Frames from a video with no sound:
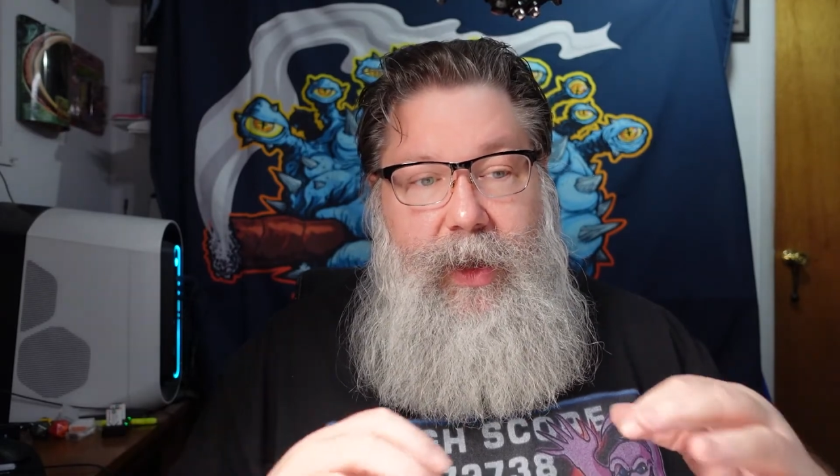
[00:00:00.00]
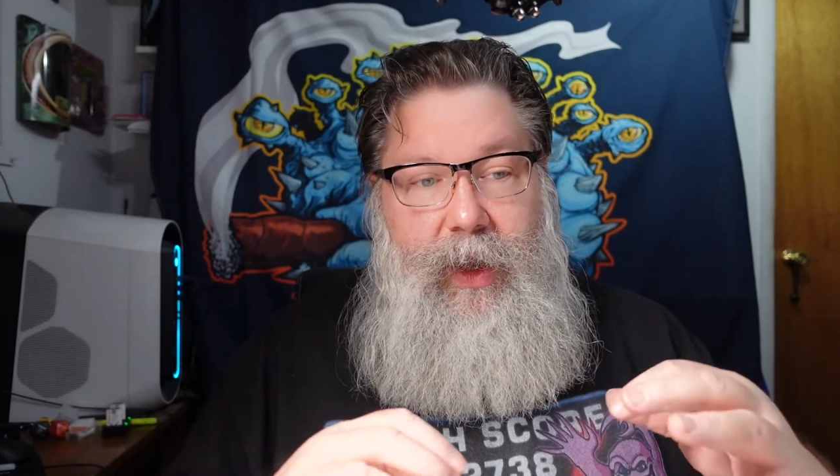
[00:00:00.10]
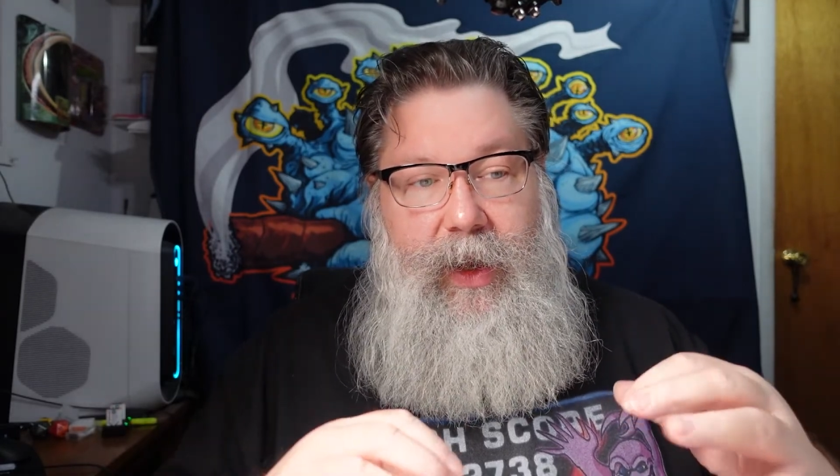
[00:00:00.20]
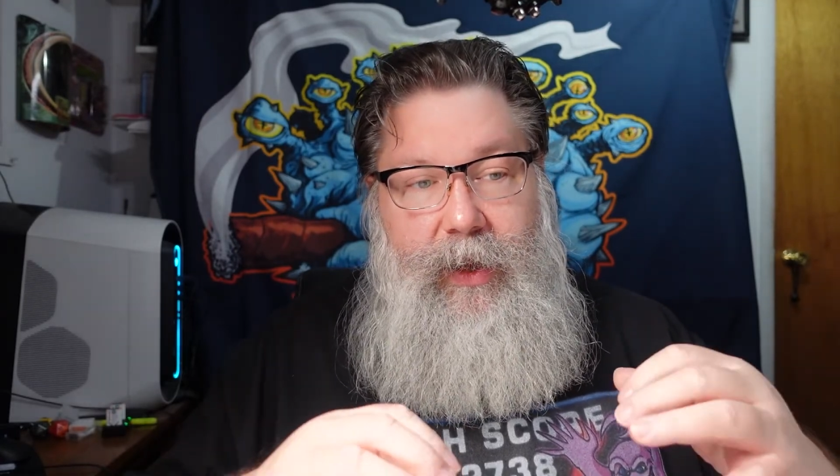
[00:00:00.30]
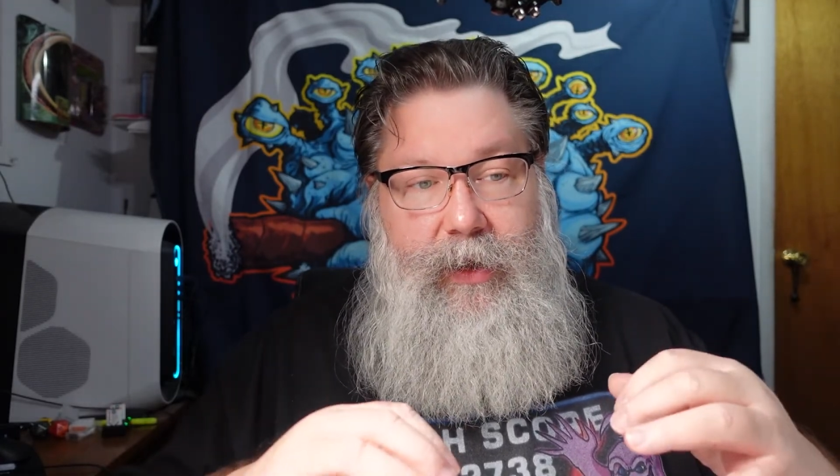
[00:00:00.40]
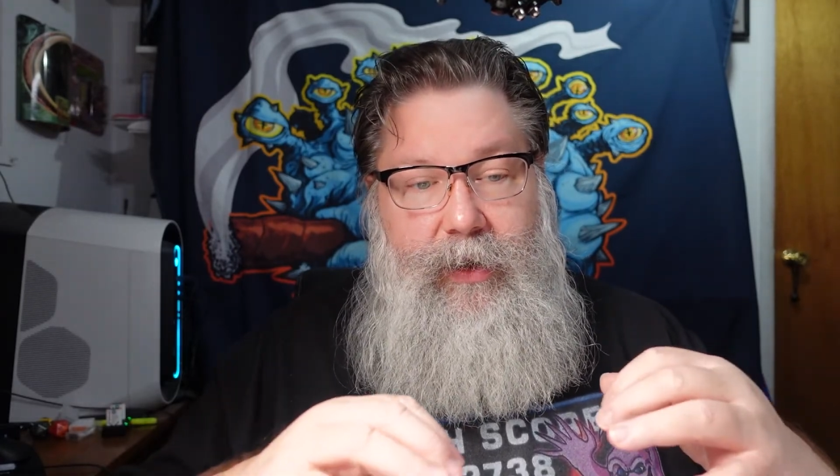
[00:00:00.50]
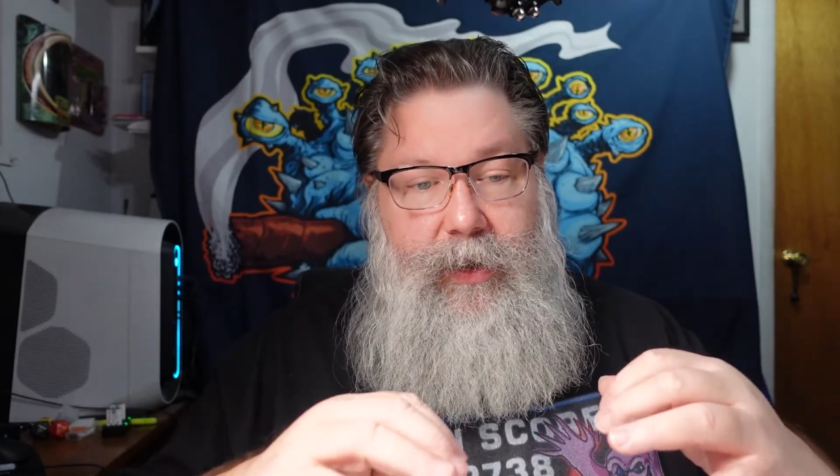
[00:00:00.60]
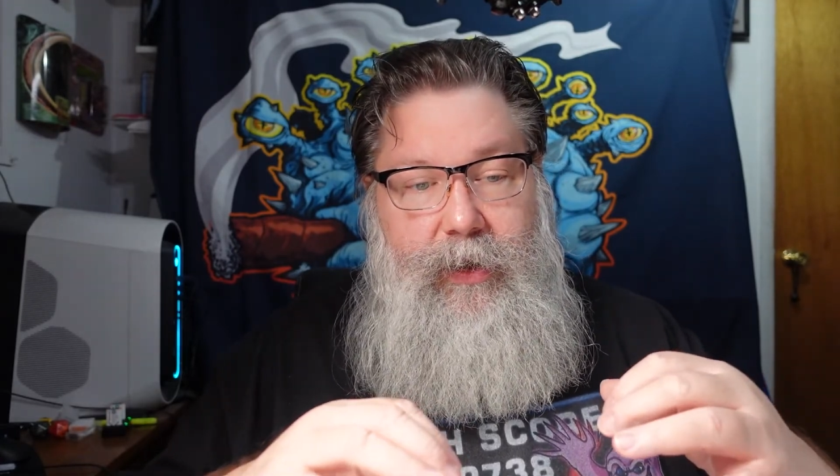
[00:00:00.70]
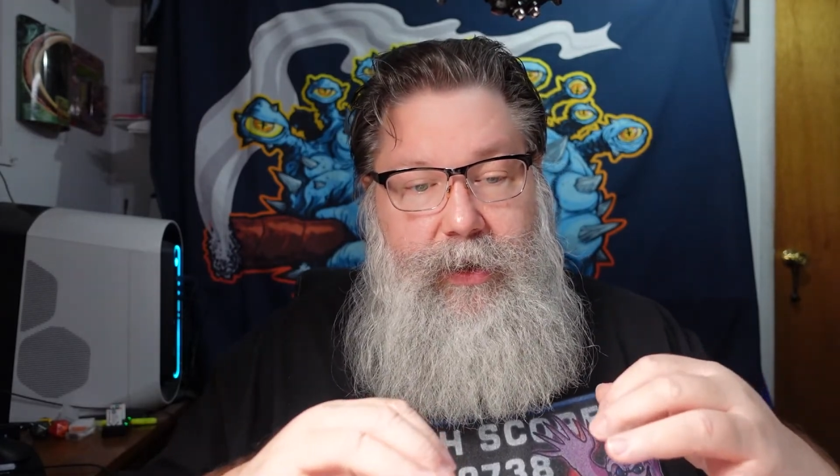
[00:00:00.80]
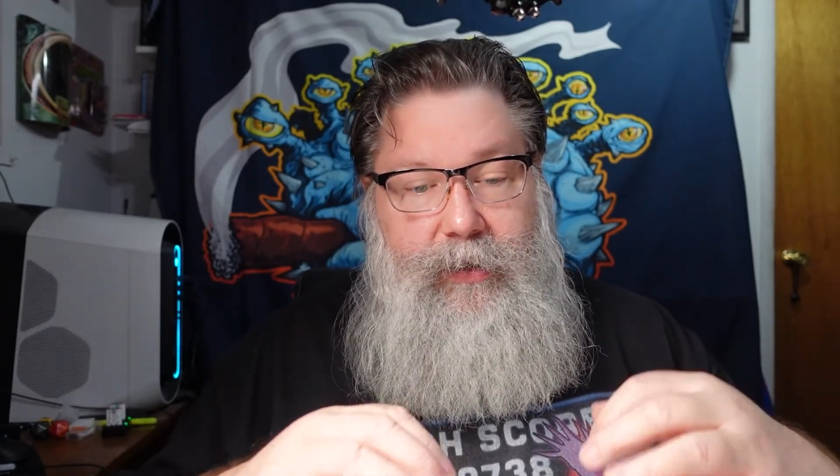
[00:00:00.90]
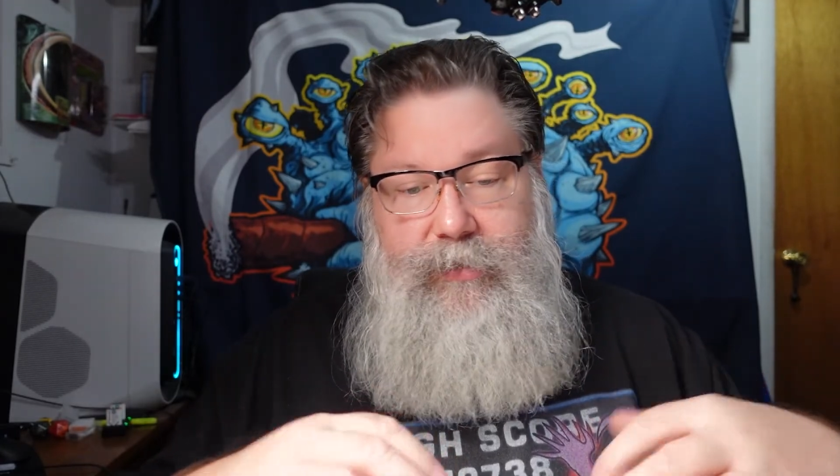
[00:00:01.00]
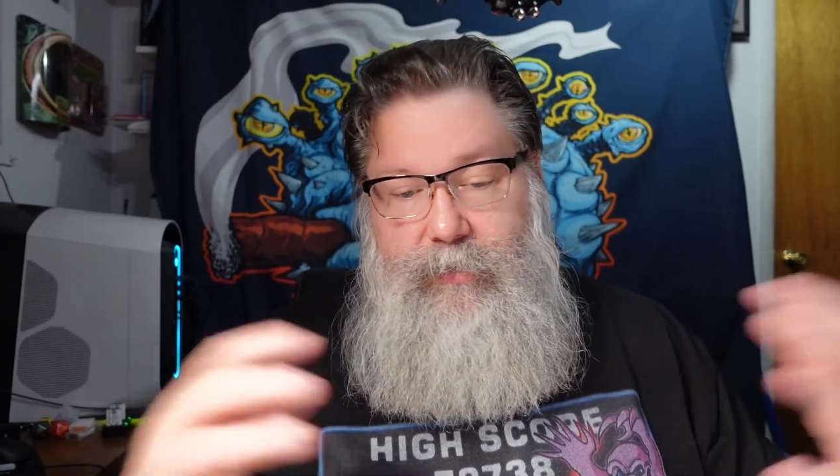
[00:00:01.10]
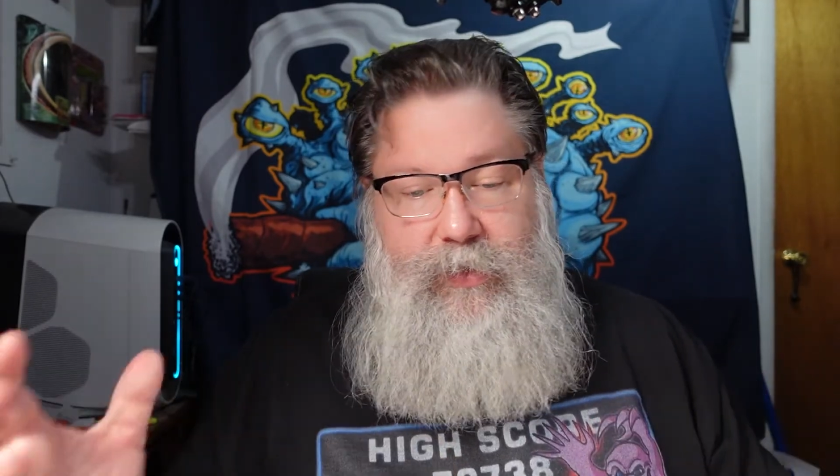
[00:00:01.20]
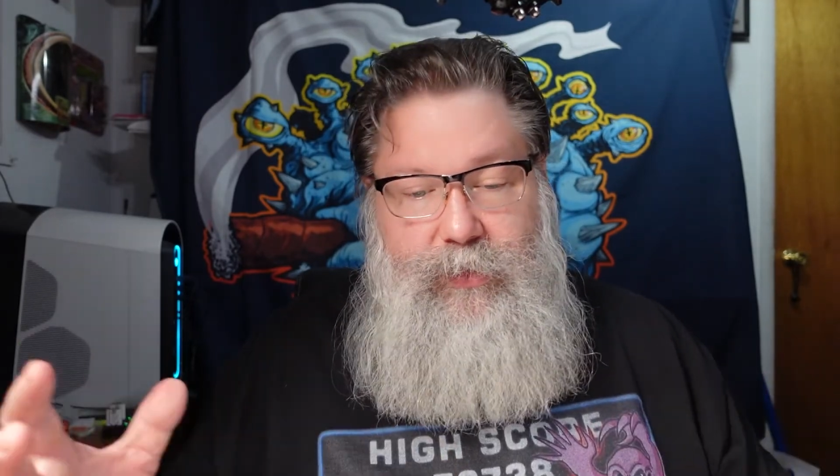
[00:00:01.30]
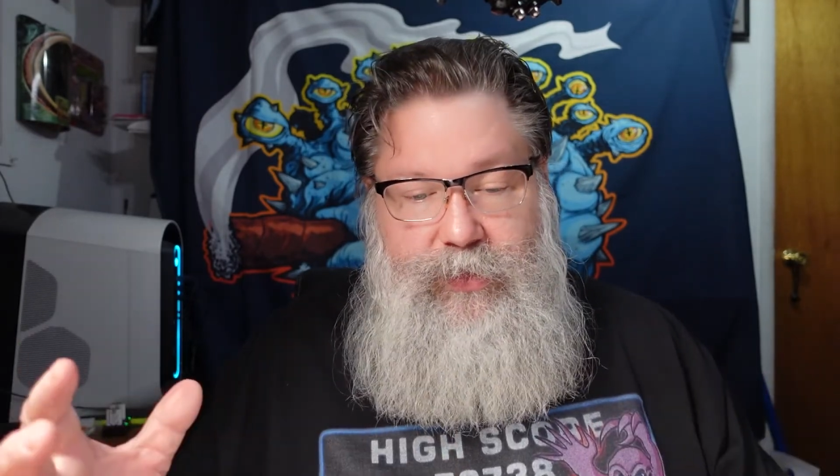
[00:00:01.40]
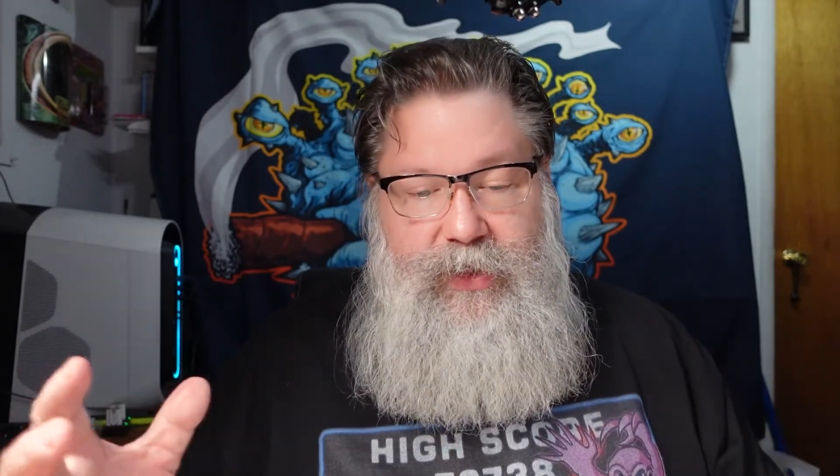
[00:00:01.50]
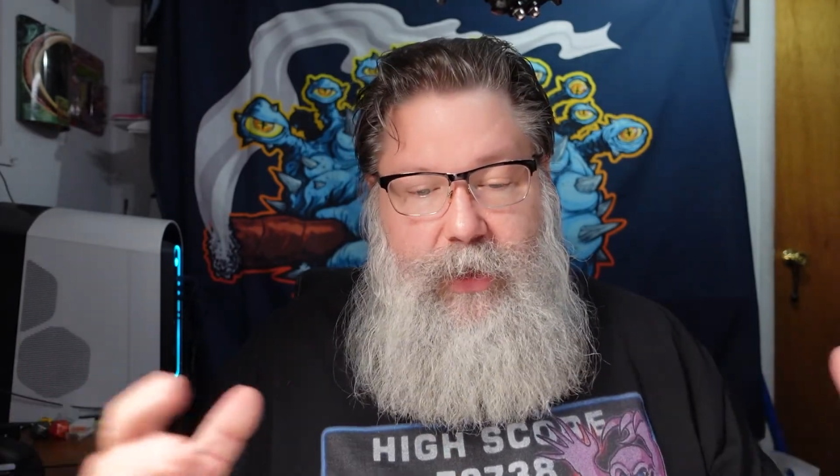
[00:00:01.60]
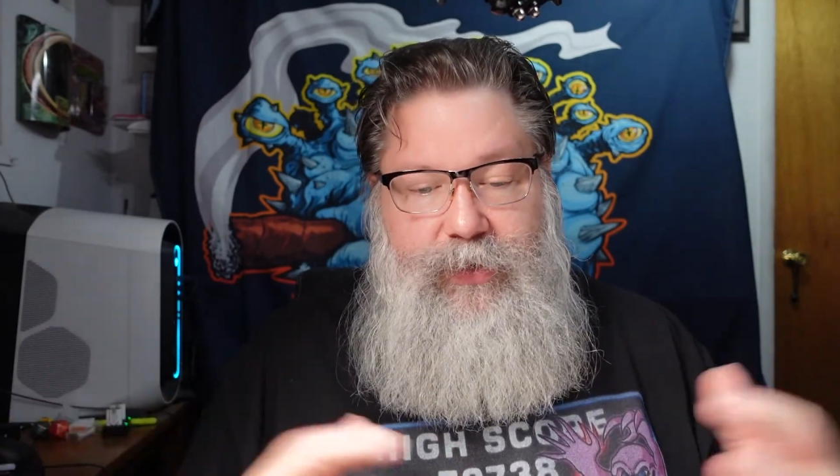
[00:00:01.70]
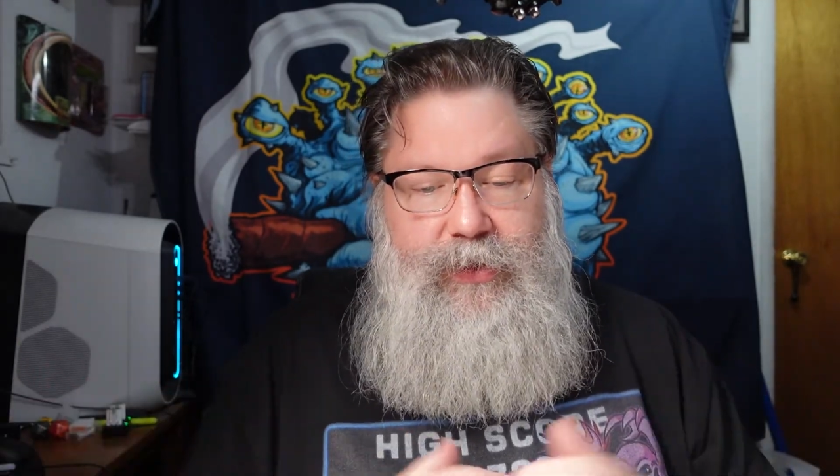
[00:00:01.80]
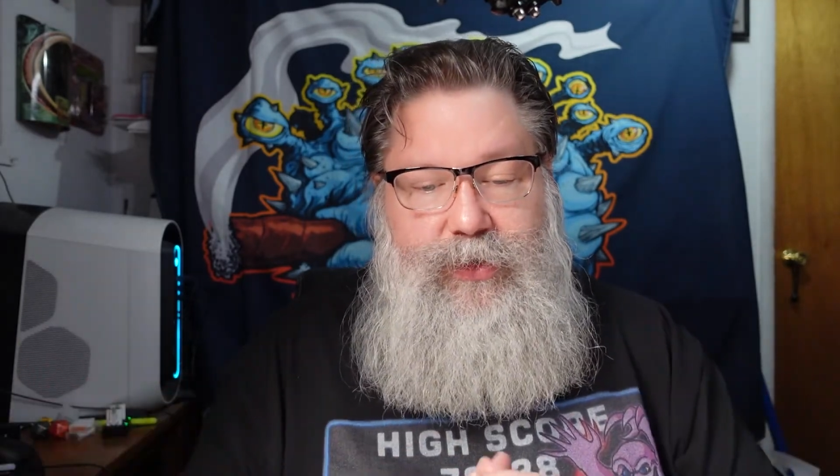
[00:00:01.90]
And we'll see how
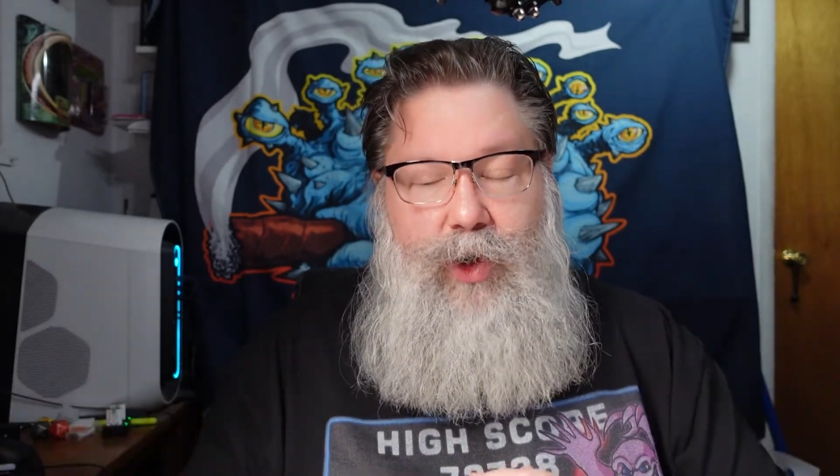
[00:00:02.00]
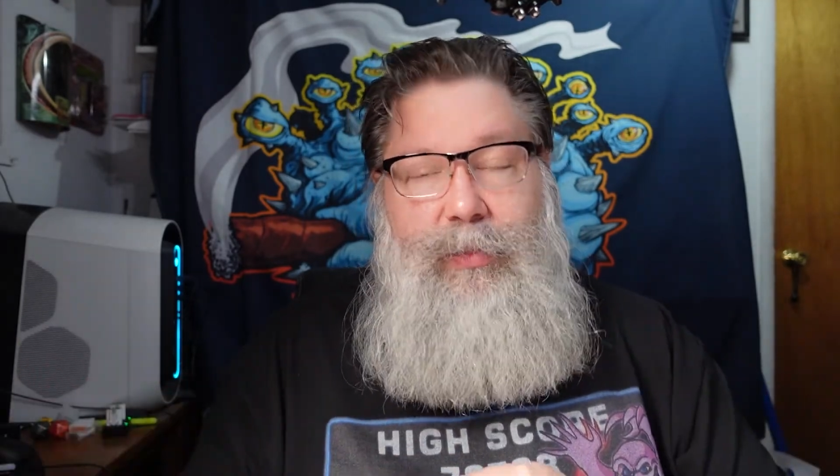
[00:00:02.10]
things go.